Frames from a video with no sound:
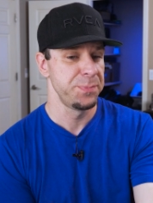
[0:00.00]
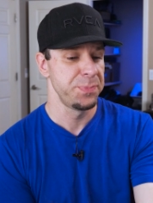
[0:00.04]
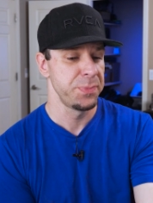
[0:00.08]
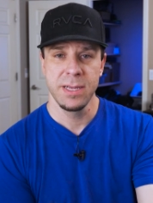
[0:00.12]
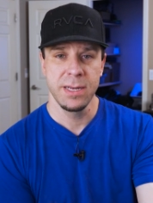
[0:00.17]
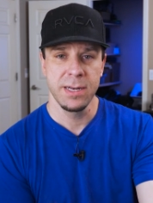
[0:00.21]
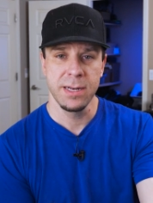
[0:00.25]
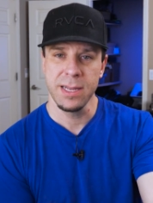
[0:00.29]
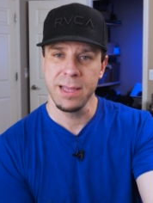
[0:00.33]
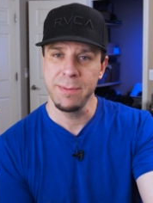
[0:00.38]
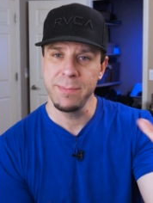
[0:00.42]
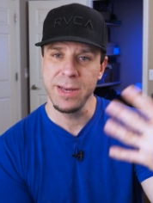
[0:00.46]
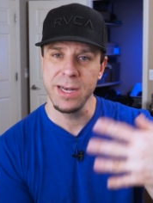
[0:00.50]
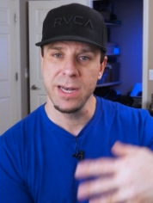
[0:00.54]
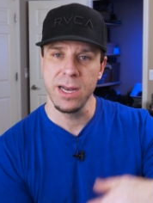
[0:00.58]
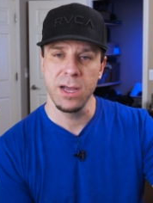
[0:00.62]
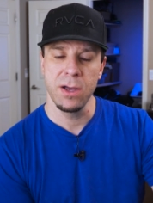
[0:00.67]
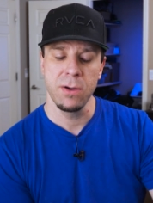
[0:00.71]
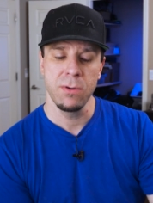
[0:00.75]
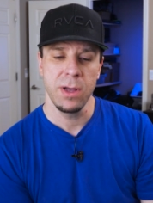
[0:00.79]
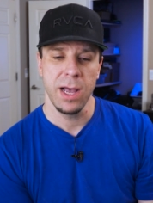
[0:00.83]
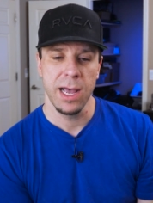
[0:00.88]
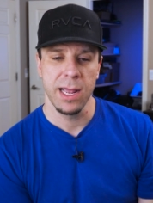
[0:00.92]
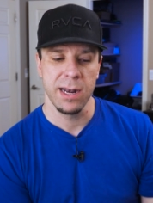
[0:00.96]
And let me
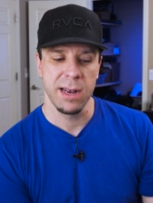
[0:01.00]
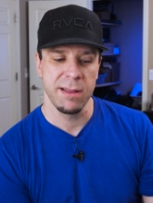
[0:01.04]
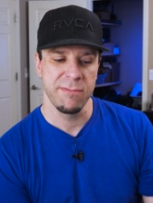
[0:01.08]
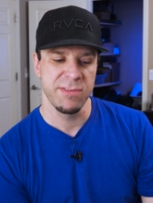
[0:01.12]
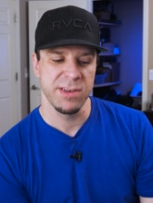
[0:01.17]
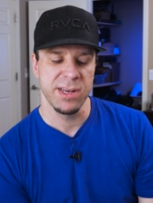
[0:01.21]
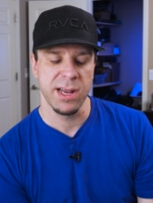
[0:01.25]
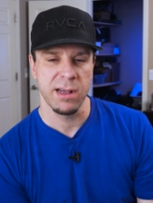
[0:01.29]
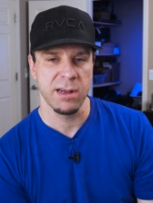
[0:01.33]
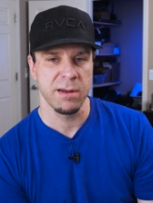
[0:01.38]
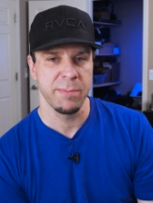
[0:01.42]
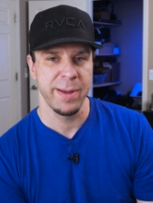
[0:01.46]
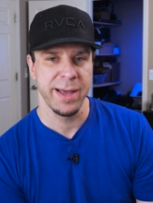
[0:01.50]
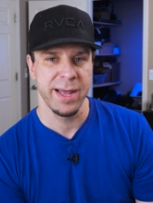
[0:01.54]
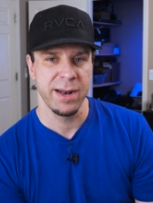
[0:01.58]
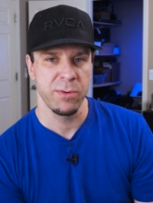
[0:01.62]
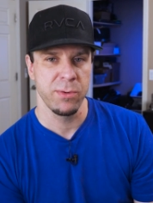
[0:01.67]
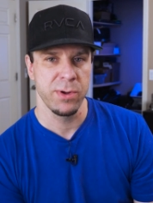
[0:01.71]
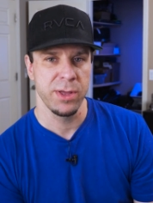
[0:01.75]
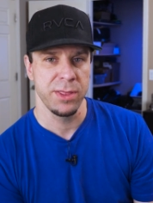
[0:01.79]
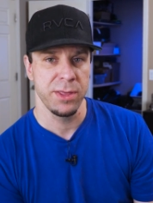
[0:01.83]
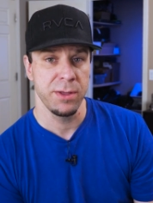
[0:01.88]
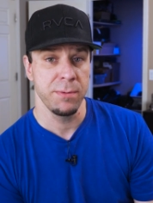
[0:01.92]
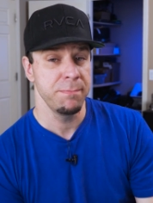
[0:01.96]
know. I'd love to talk about it
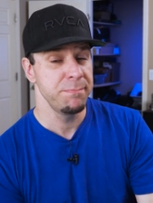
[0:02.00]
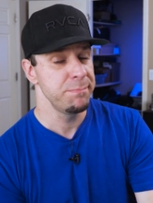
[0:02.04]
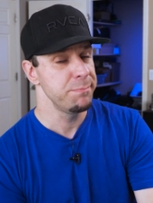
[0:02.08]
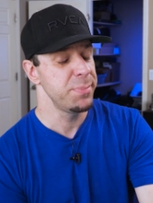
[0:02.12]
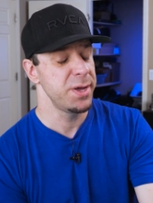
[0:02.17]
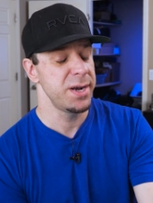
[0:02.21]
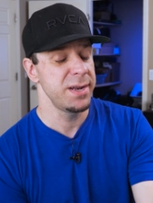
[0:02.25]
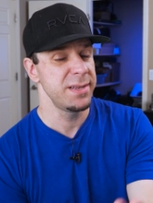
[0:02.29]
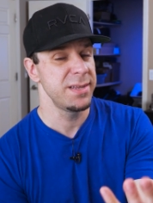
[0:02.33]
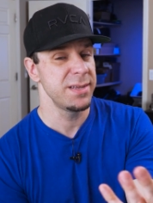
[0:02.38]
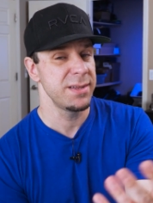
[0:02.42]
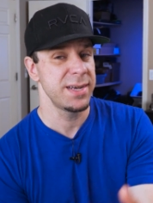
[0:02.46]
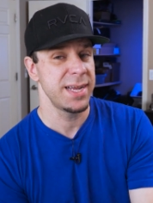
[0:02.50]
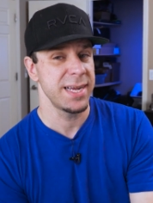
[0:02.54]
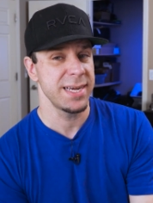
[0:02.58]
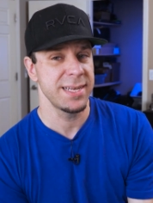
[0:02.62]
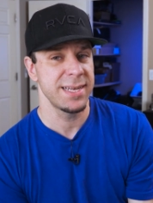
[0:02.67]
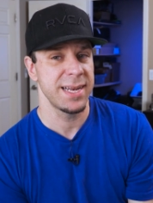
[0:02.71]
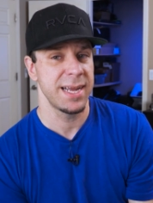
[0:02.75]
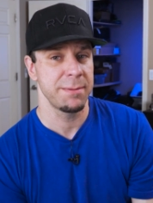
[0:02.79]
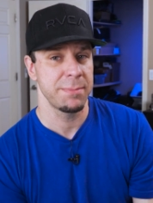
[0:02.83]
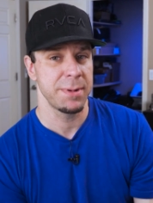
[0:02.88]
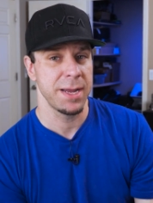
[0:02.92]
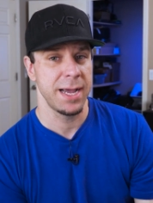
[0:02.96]
with you. But until next
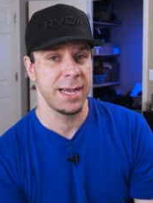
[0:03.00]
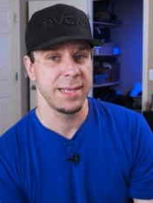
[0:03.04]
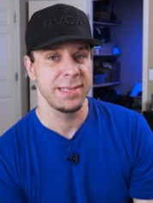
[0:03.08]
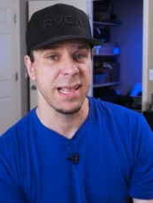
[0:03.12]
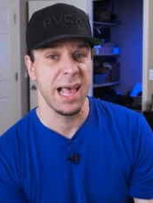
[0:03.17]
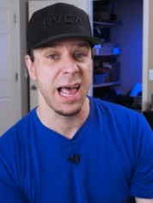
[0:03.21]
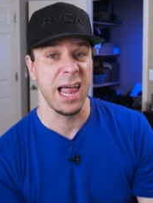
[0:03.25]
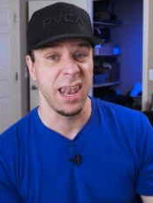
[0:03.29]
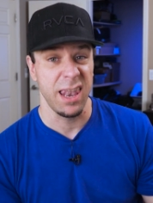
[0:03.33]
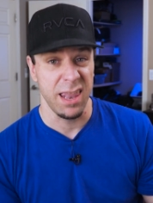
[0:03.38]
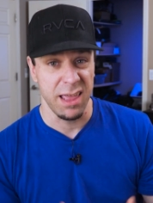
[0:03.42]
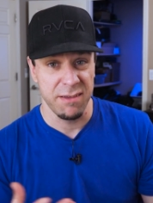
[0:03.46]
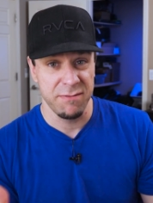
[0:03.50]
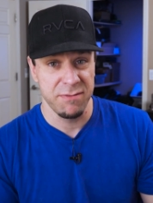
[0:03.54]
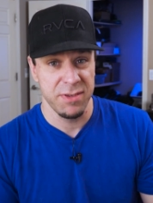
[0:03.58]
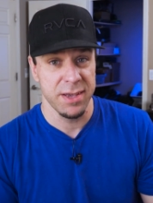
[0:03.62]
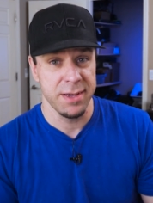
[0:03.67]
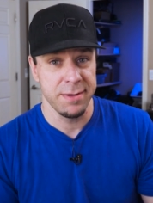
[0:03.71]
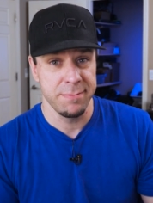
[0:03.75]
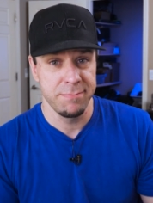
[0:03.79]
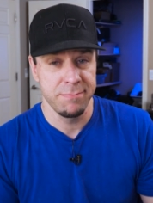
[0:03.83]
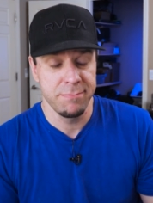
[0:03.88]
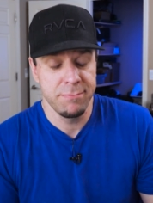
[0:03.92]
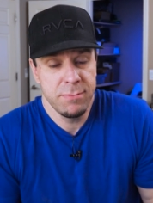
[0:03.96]
time, guys, I love
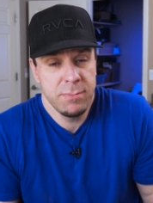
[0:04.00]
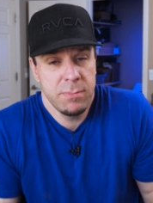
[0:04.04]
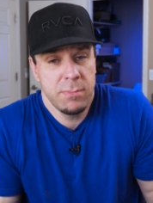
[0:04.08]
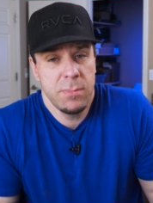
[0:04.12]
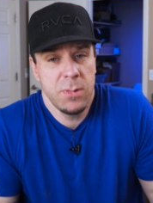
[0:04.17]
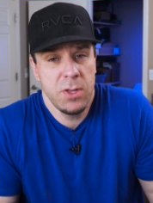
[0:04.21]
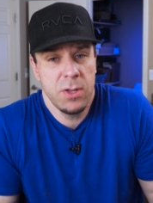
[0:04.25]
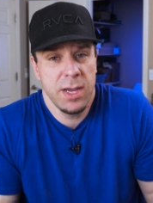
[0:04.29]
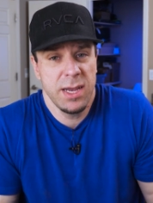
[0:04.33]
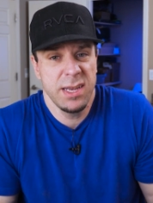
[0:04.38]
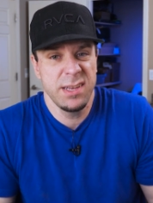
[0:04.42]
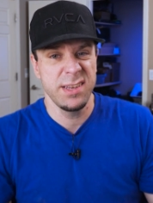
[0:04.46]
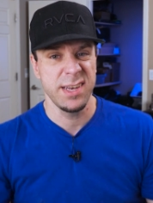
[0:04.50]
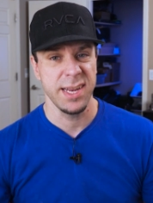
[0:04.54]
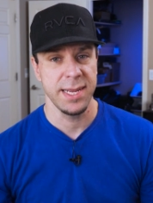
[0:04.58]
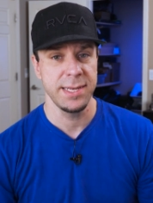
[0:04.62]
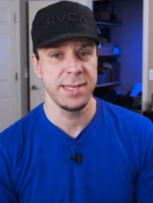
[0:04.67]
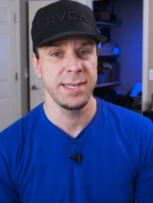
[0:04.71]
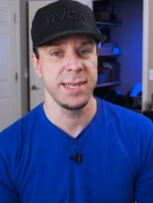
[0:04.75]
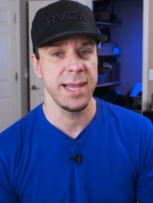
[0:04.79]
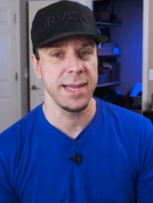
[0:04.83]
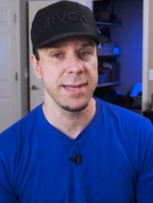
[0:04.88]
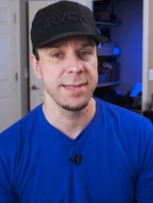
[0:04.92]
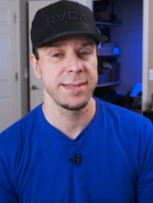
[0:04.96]
you. You guys stay
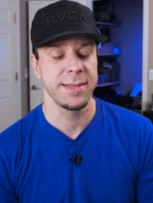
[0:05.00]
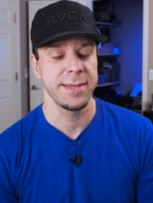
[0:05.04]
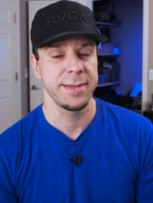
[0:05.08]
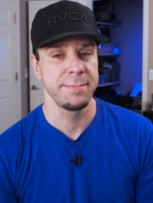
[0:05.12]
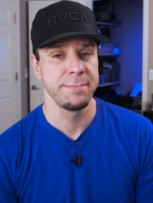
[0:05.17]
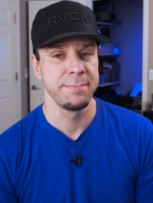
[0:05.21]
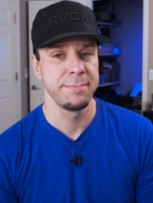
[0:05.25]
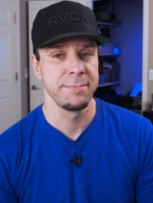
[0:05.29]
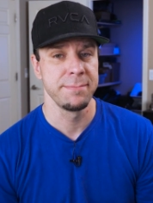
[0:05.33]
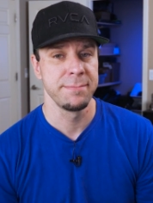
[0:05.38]
sexy.